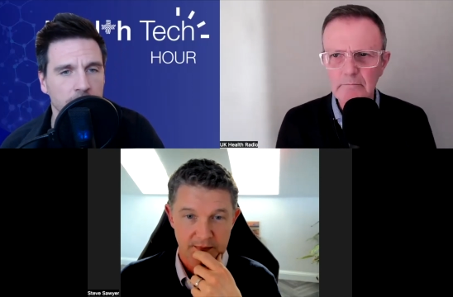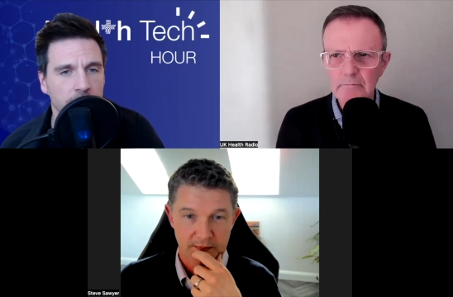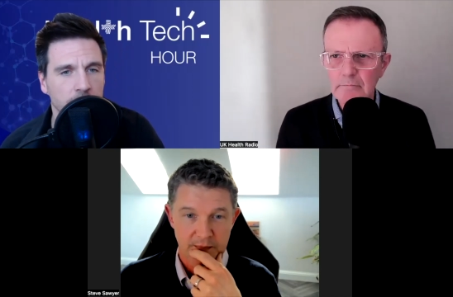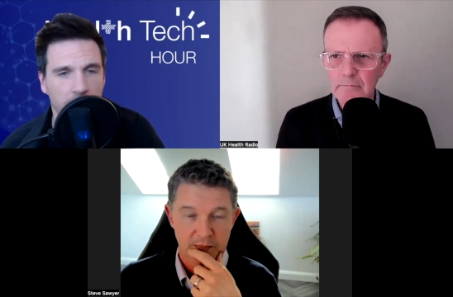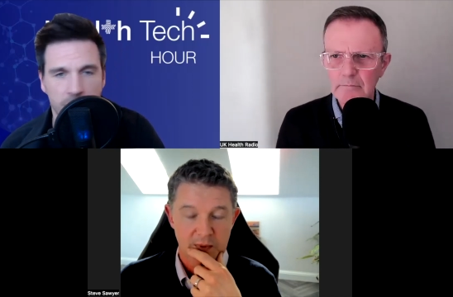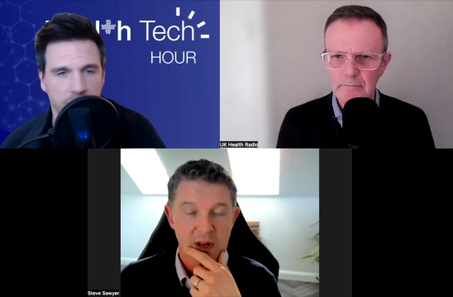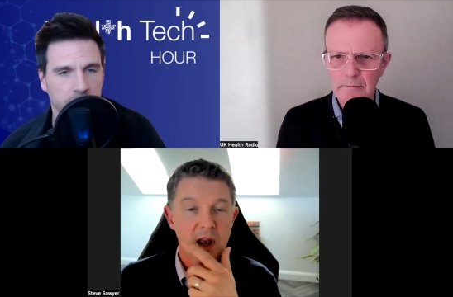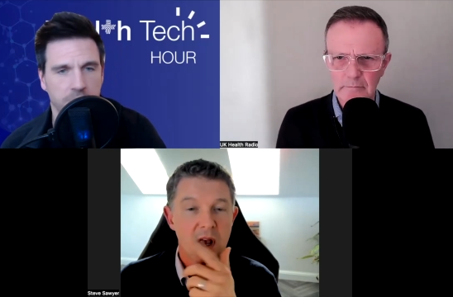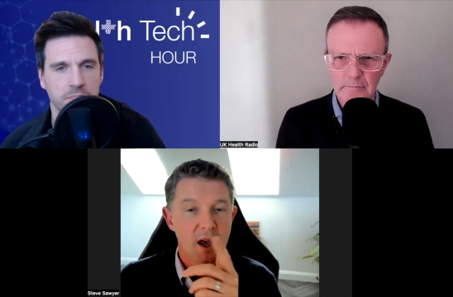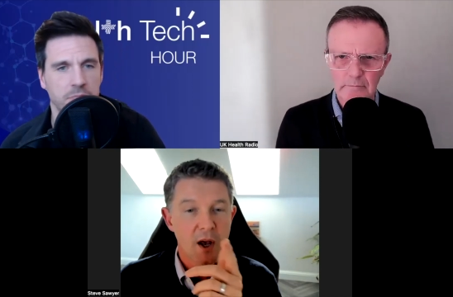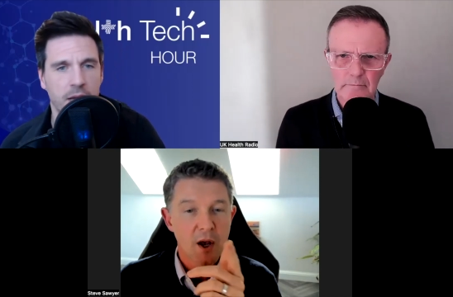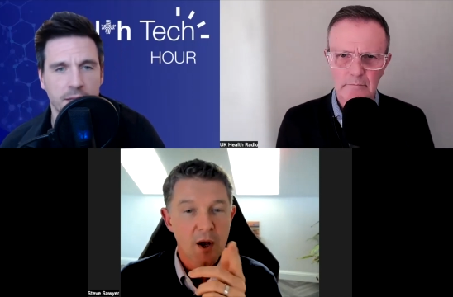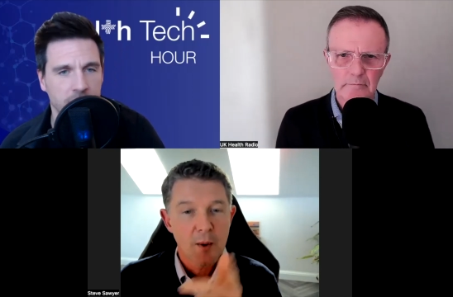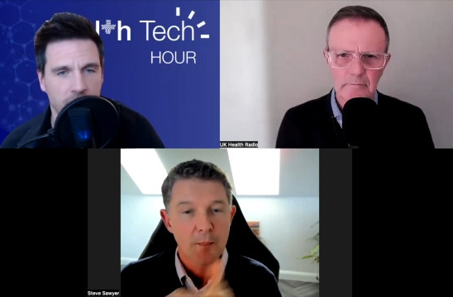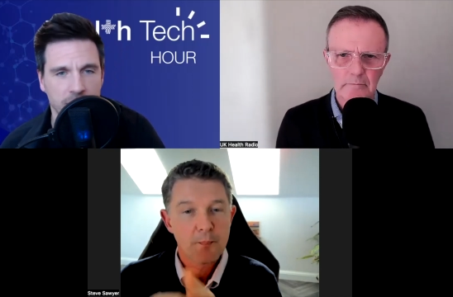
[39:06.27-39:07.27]
Speaker 1: I, I, I,
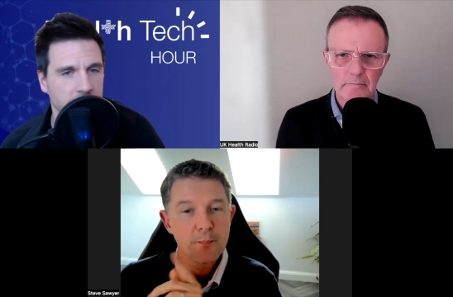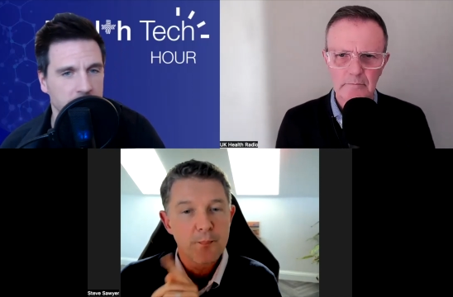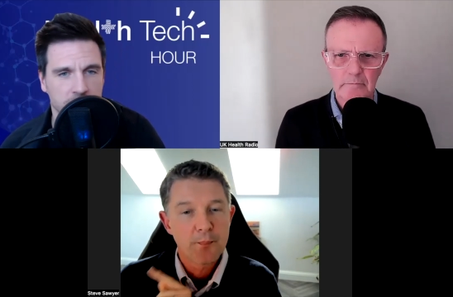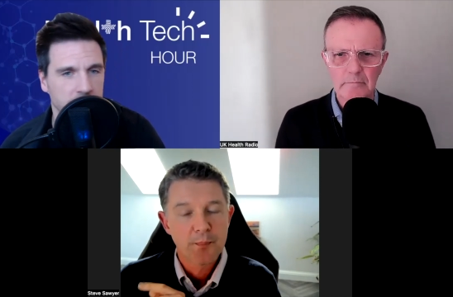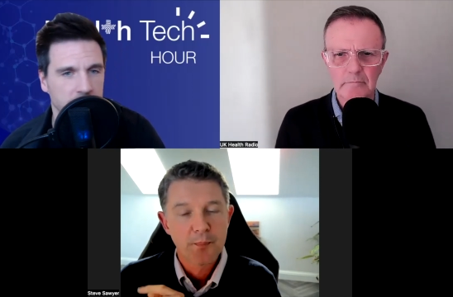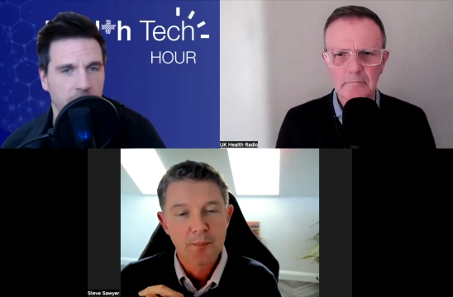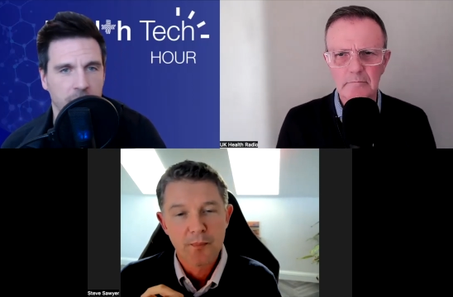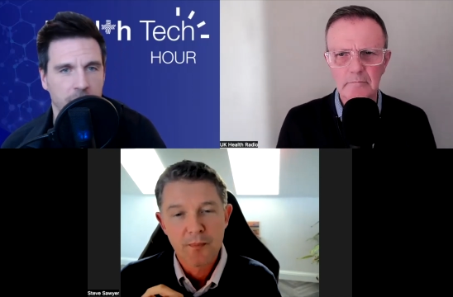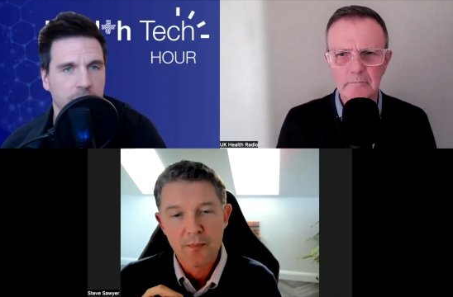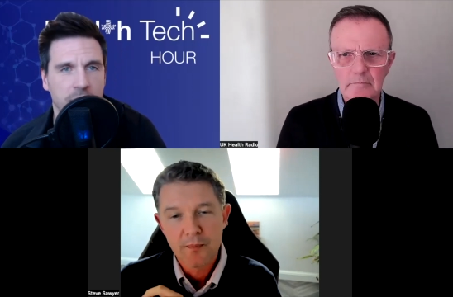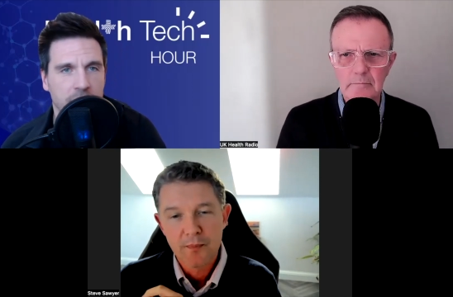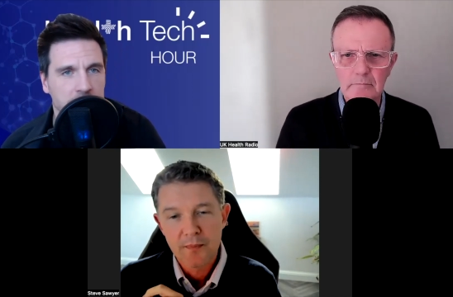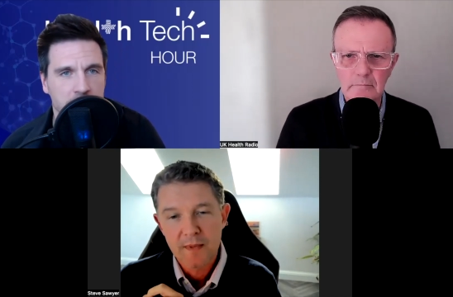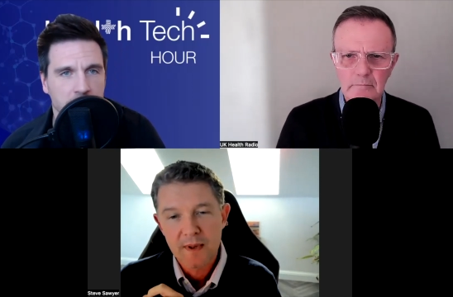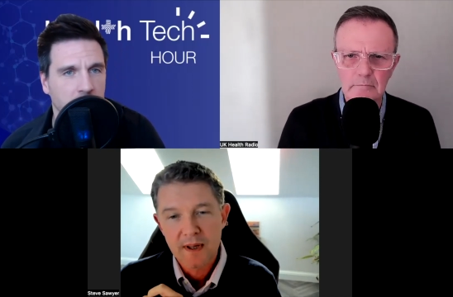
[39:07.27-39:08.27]
I uh,
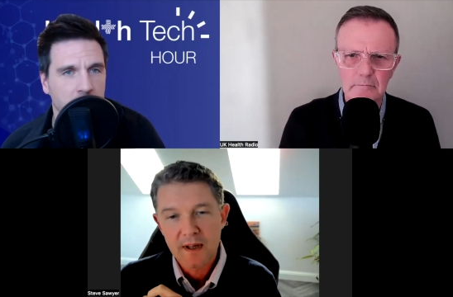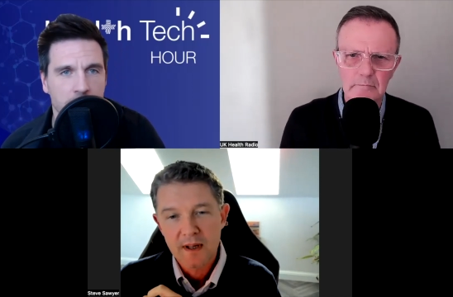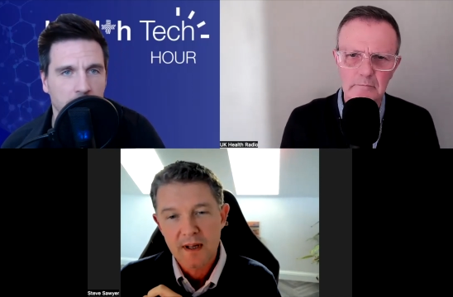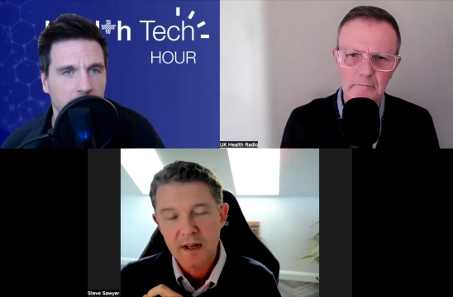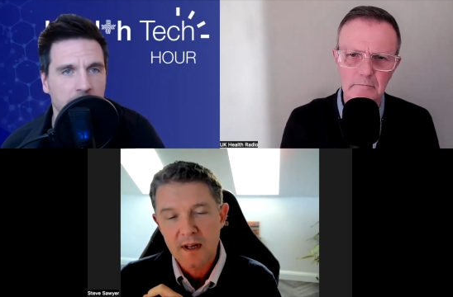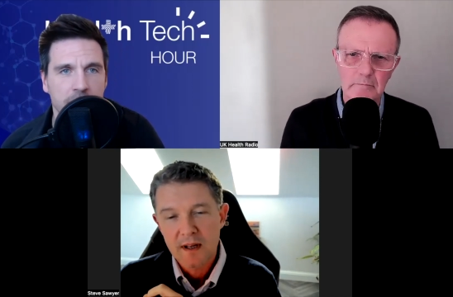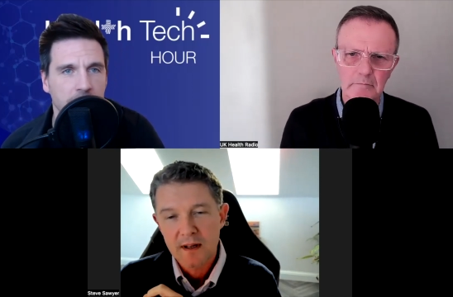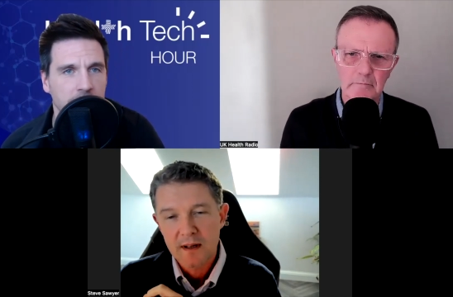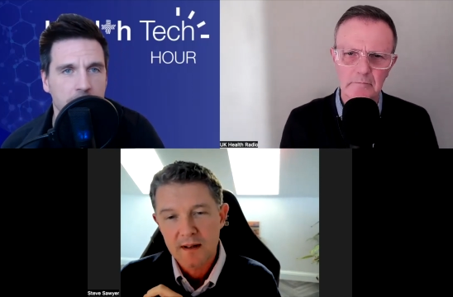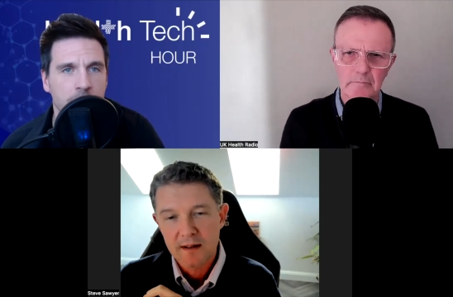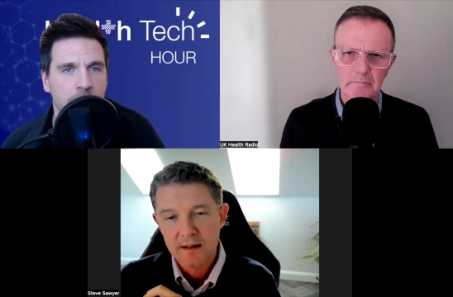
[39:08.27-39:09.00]
that's a completely.